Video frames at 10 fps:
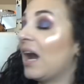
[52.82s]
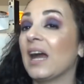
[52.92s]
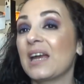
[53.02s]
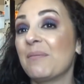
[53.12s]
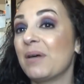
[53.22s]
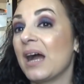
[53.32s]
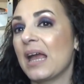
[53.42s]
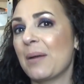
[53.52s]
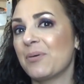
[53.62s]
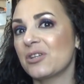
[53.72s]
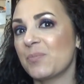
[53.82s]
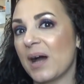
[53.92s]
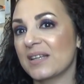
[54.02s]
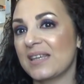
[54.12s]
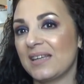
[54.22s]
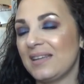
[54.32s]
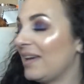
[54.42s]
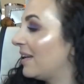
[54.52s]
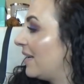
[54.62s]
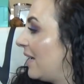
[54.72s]
I got my Birchbox in.
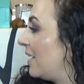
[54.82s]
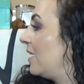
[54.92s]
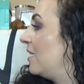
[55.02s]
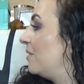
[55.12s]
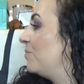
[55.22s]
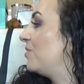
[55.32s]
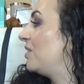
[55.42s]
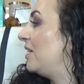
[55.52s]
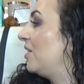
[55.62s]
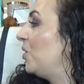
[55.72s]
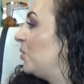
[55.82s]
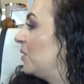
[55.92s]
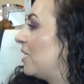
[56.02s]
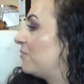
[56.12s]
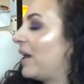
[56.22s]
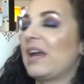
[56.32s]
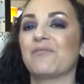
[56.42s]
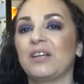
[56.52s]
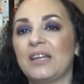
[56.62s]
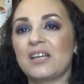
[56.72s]
The whole love-hate
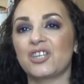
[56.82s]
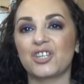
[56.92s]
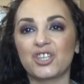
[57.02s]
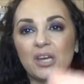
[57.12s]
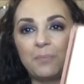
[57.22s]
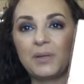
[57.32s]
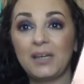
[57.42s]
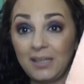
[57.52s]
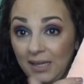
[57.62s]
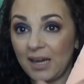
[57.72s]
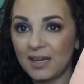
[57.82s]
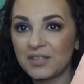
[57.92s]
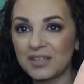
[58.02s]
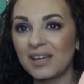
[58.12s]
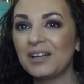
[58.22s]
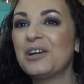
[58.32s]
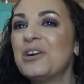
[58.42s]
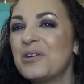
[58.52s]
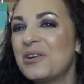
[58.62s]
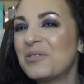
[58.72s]
relationship, yes,
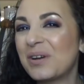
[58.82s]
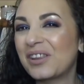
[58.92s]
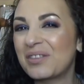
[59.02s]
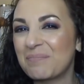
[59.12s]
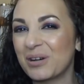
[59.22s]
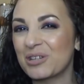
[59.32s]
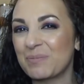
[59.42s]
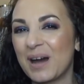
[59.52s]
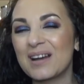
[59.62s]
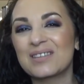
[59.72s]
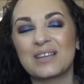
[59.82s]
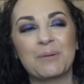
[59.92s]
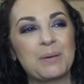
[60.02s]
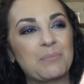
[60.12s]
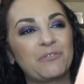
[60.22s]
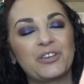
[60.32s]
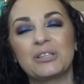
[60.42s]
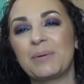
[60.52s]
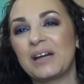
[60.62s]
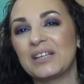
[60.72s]
with the Birchbox and how people
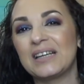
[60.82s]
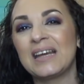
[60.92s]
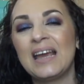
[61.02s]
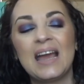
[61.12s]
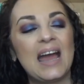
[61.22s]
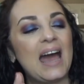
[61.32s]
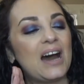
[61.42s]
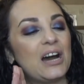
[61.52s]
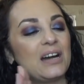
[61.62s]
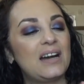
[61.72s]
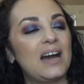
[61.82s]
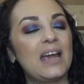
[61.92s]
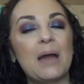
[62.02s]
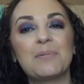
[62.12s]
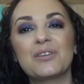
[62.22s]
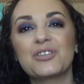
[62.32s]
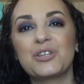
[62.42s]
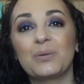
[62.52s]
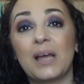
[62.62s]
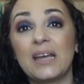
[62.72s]
feel about it. I happen
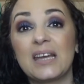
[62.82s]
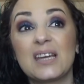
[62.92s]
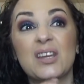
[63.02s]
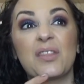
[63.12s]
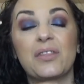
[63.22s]
to like it.